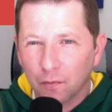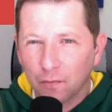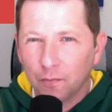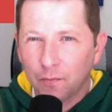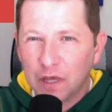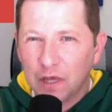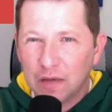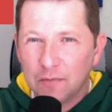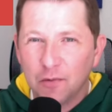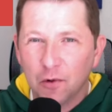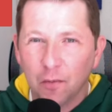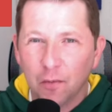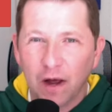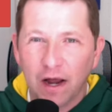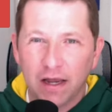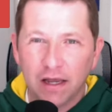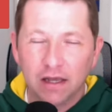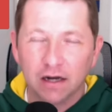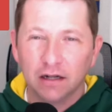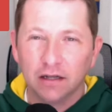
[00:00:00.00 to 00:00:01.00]
people
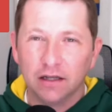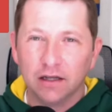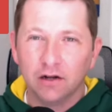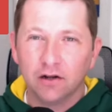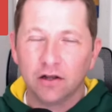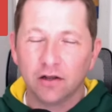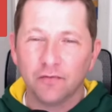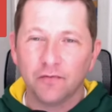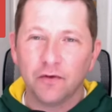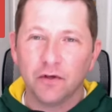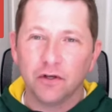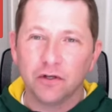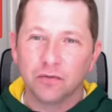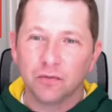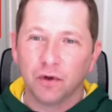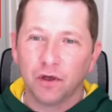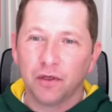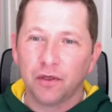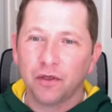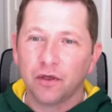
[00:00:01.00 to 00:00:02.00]
might get a little confused
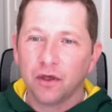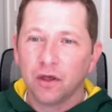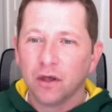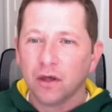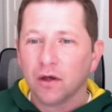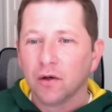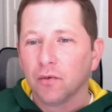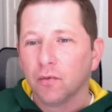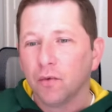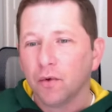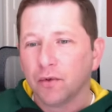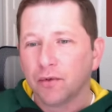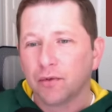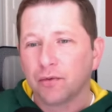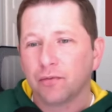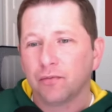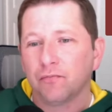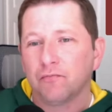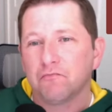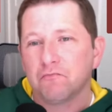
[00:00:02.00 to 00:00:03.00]

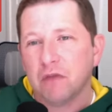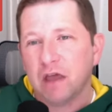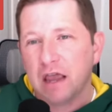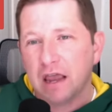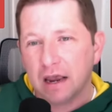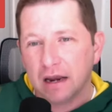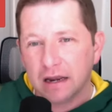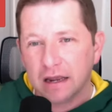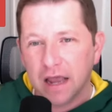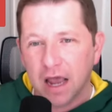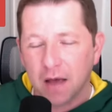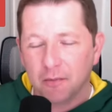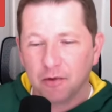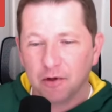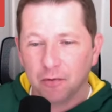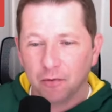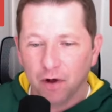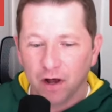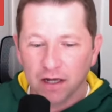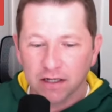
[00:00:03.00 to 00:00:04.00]
with
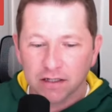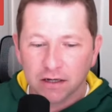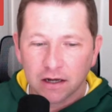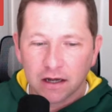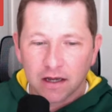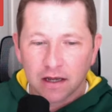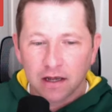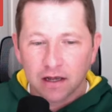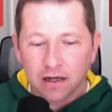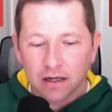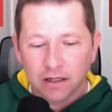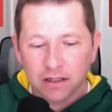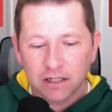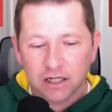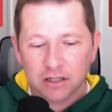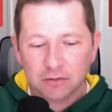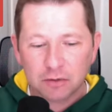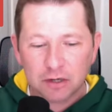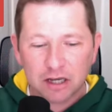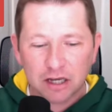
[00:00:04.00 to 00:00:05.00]
handicapping wise.
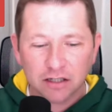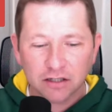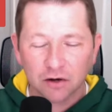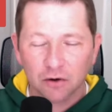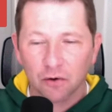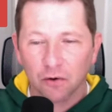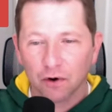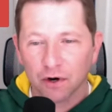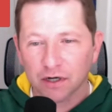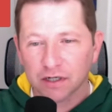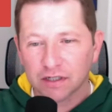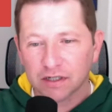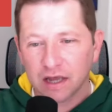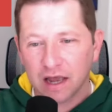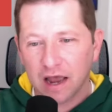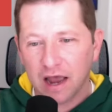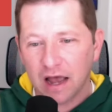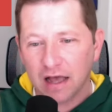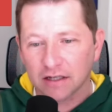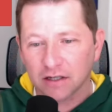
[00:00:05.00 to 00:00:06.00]
Just because a horse
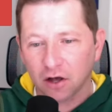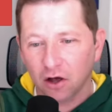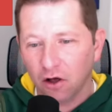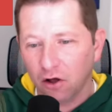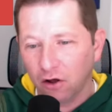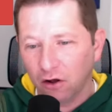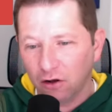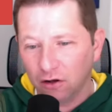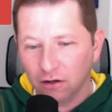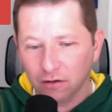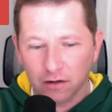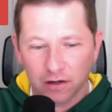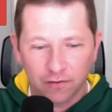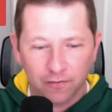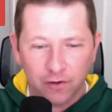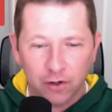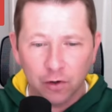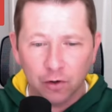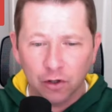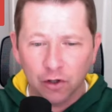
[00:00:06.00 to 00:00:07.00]
has all,
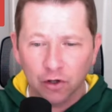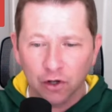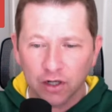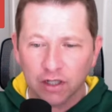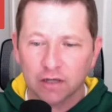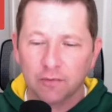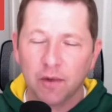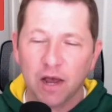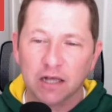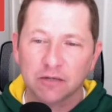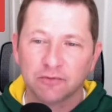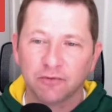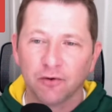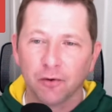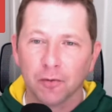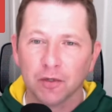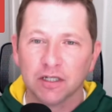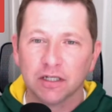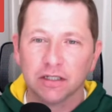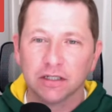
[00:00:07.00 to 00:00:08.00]
you look at the past
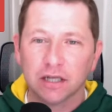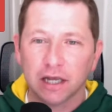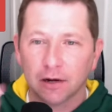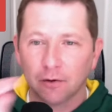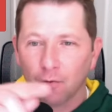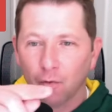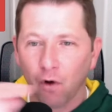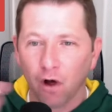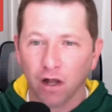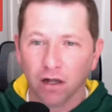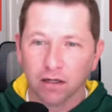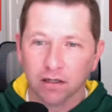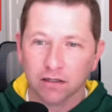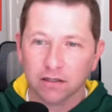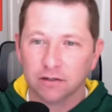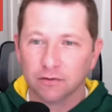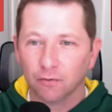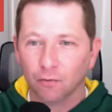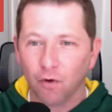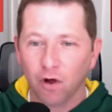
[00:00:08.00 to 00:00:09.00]
performances like
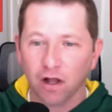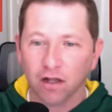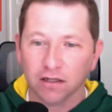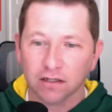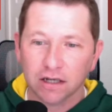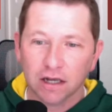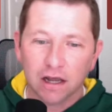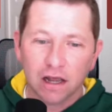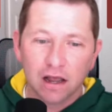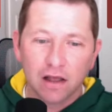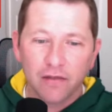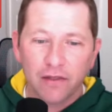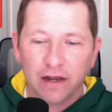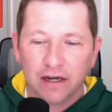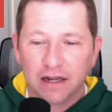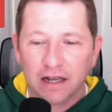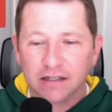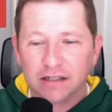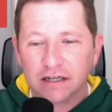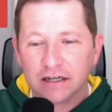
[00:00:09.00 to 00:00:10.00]
ones, that
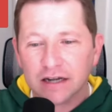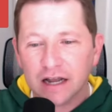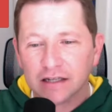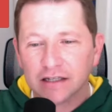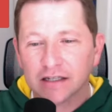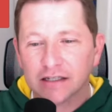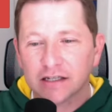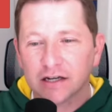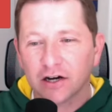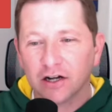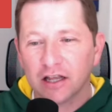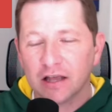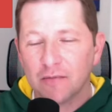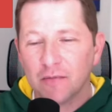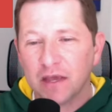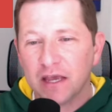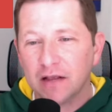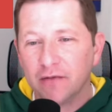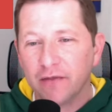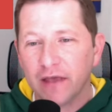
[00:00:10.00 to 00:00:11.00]
doesn't necessarily
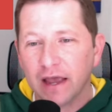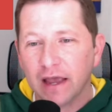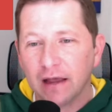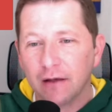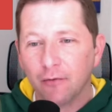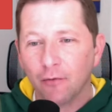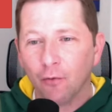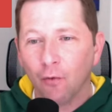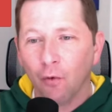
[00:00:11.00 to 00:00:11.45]
mean they